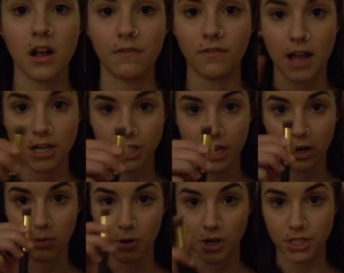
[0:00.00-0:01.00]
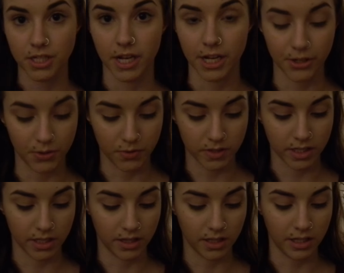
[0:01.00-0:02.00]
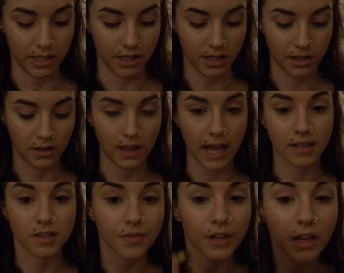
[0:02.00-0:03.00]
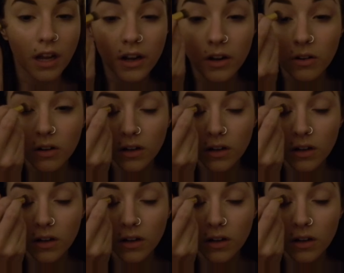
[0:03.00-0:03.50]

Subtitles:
flat shadow brush that I used in the last video.